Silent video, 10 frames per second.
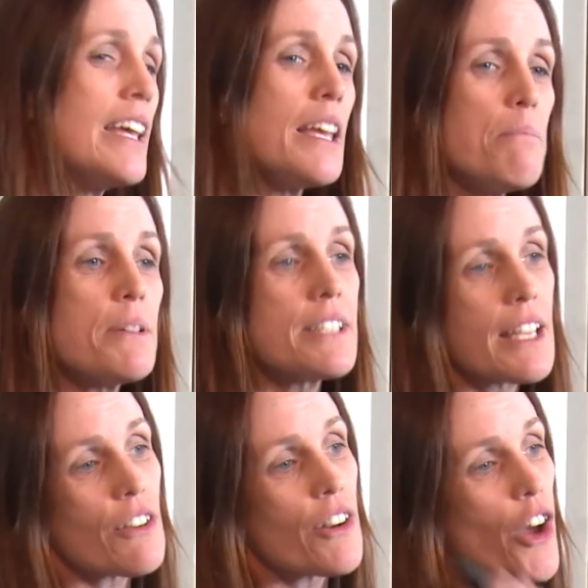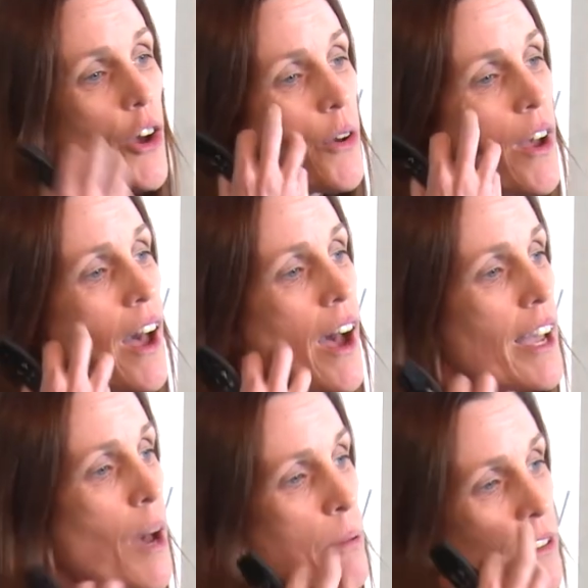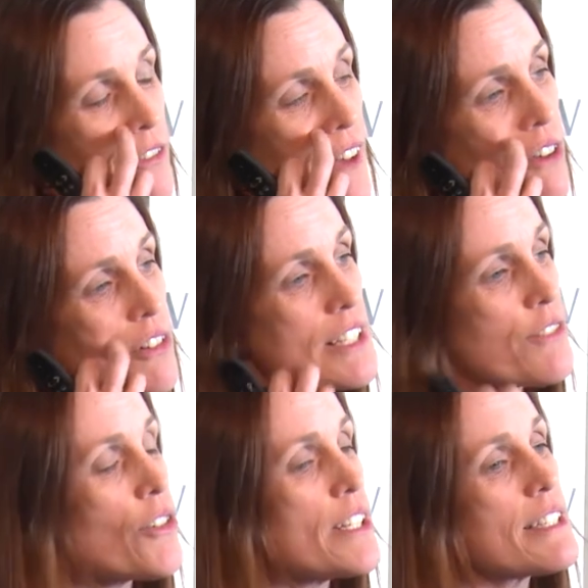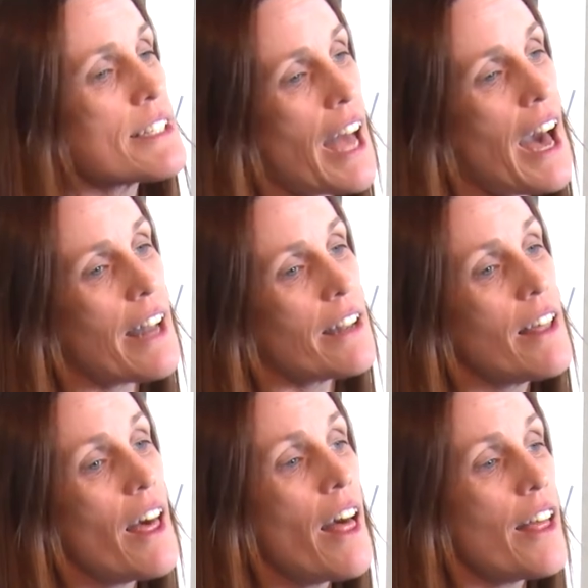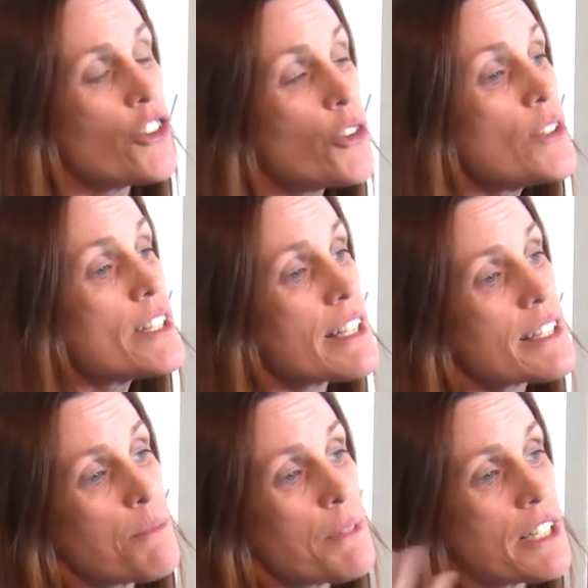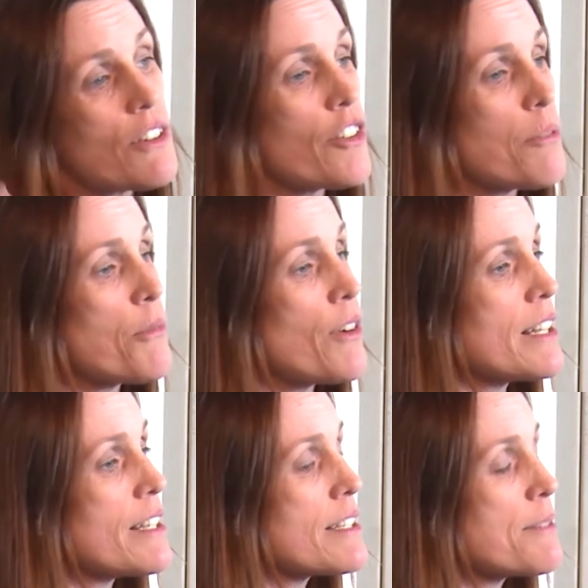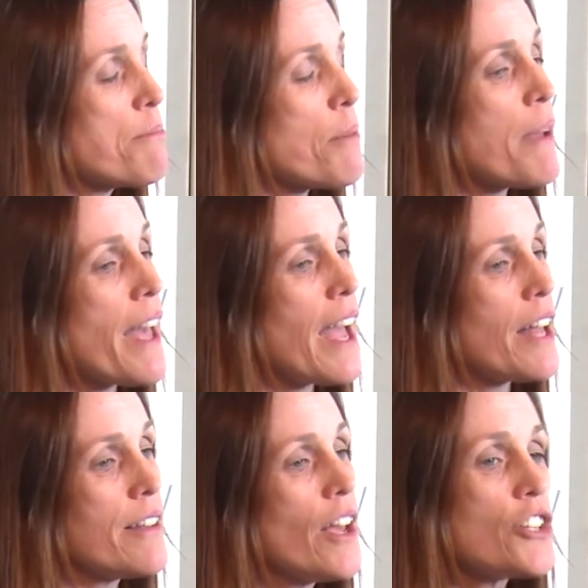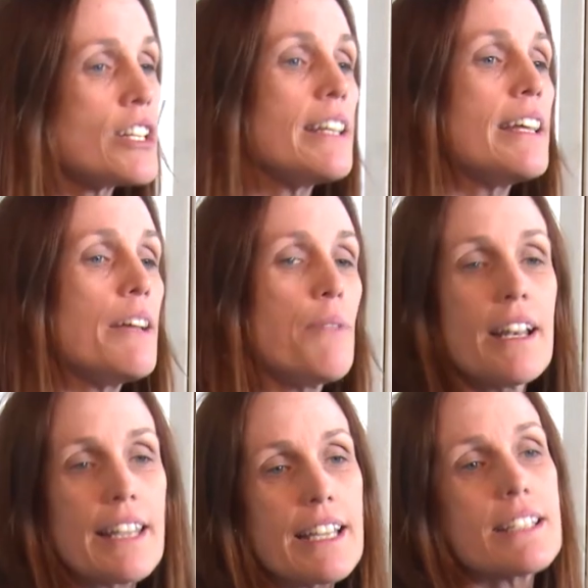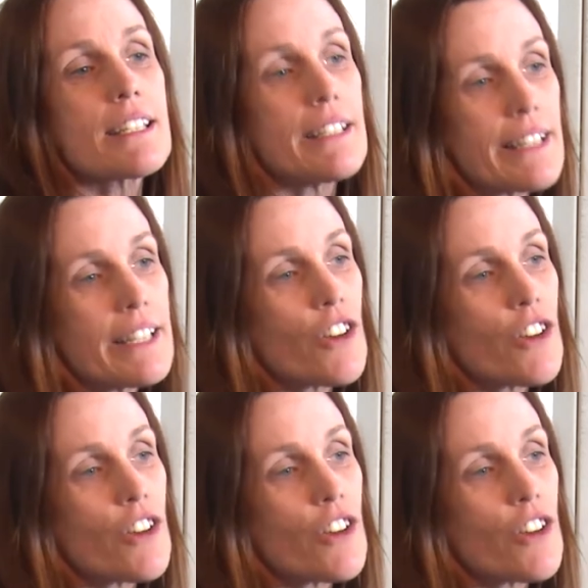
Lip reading: In particular, I know a couple of faculties have already started using some material that Marina's prepared to lead, where leaders can lead